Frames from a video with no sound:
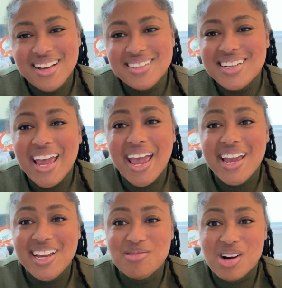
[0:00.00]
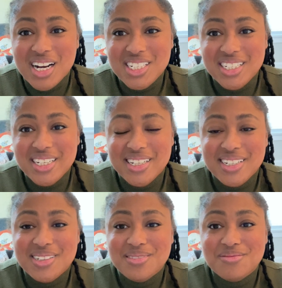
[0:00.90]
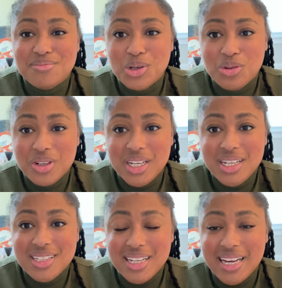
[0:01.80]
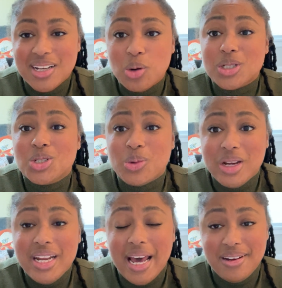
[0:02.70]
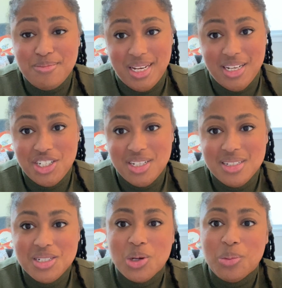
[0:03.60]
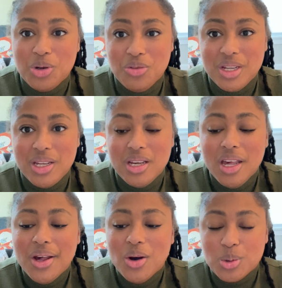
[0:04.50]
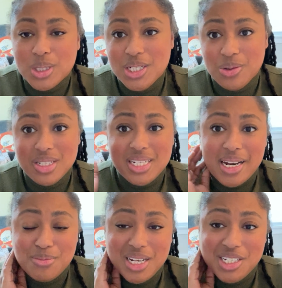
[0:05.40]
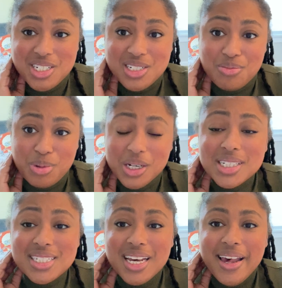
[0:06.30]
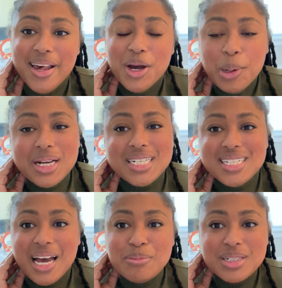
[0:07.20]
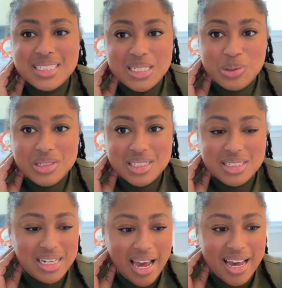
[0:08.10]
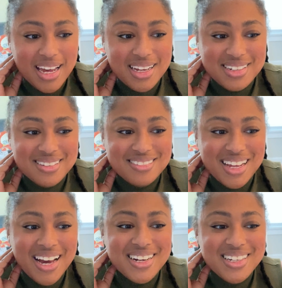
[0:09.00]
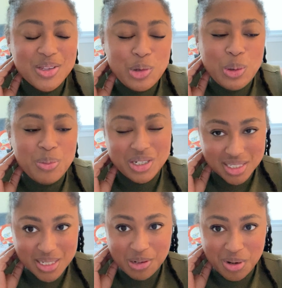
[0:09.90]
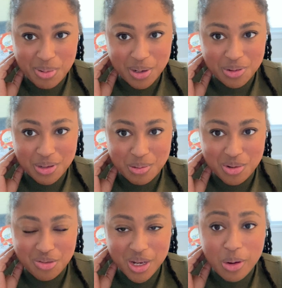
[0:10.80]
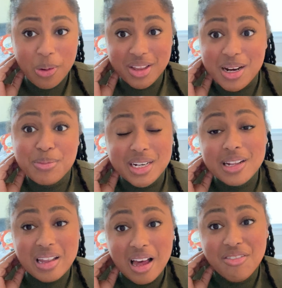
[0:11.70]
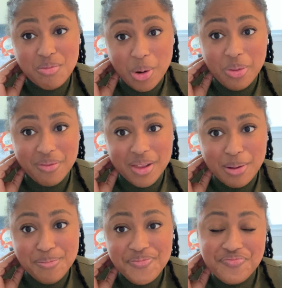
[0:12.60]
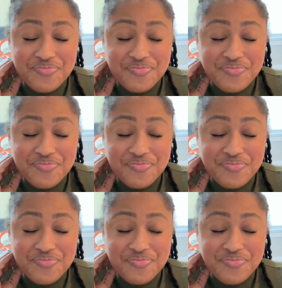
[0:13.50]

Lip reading: hate watching movie like or screen adaptations, so movie or series adaptations of books, because I'm just so sad that either the book is going to be better than the movie or that I'm going to love both of them